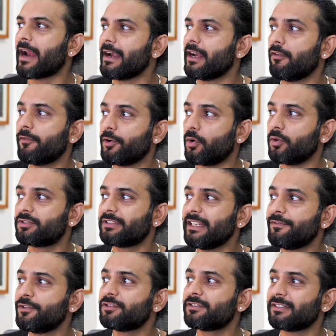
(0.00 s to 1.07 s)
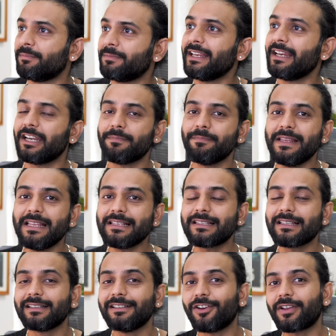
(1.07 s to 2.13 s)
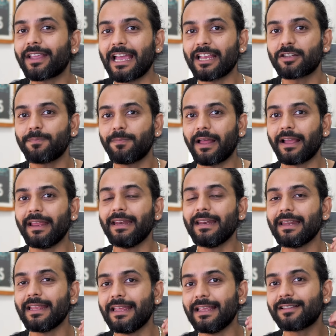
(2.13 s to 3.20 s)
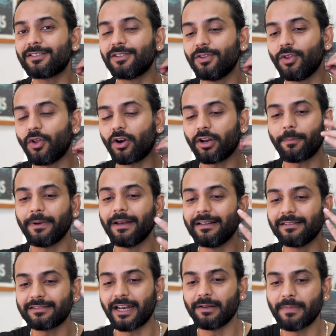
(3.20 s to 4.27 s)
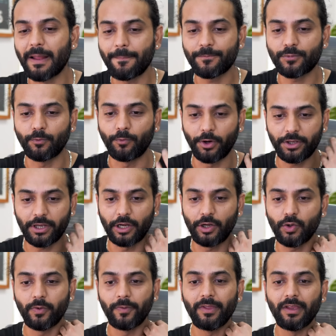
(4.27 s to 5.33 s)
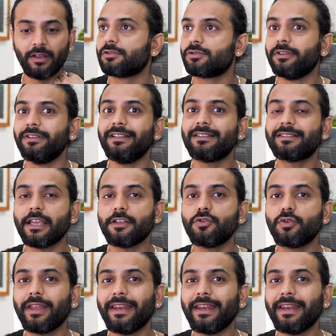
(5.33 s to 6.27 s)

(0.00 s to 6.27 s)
right now we don't see if you see something, it means your cache plugin is not updating the sitemap. So what you can do? So in this case, you